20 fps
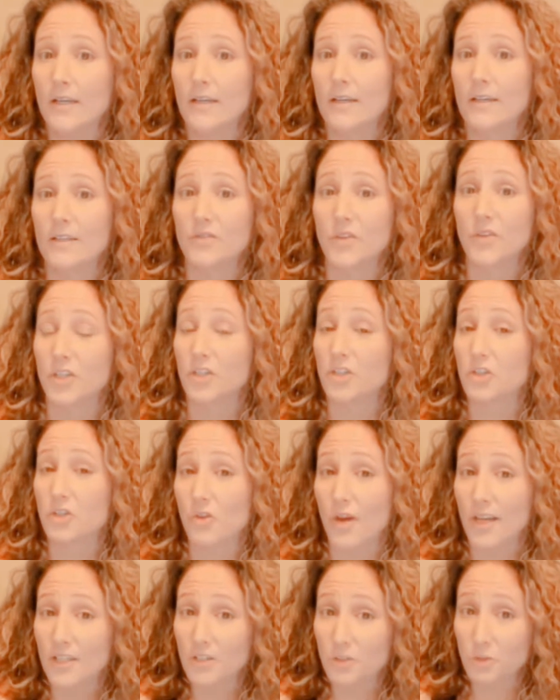As far as
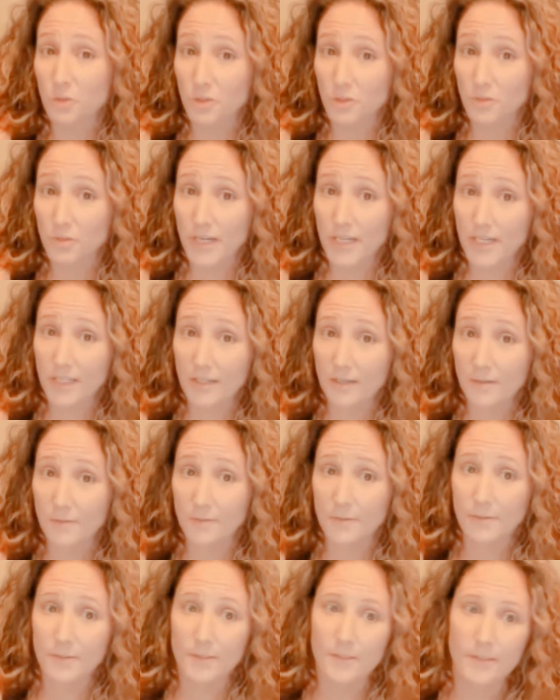terrestrial
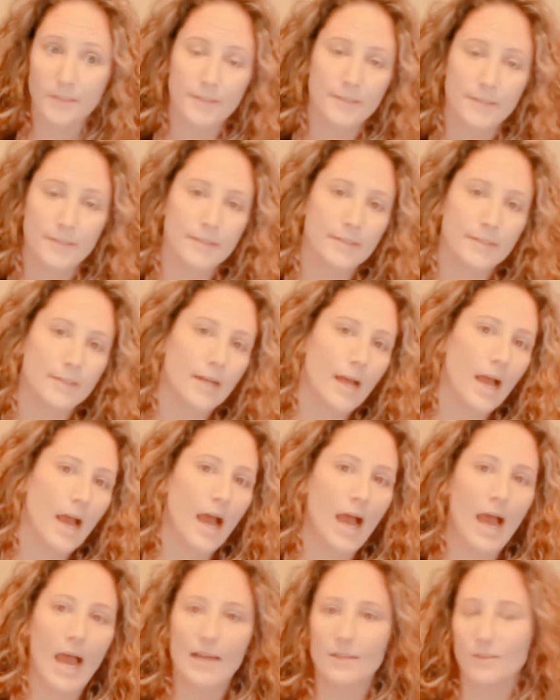radio,
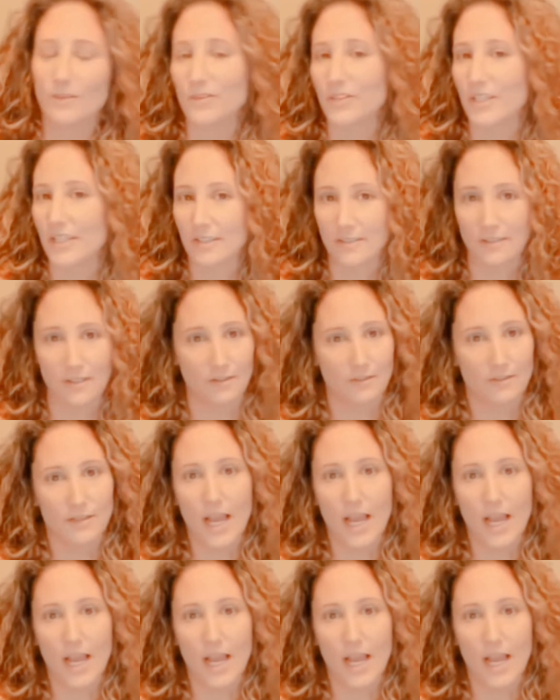I don't think so.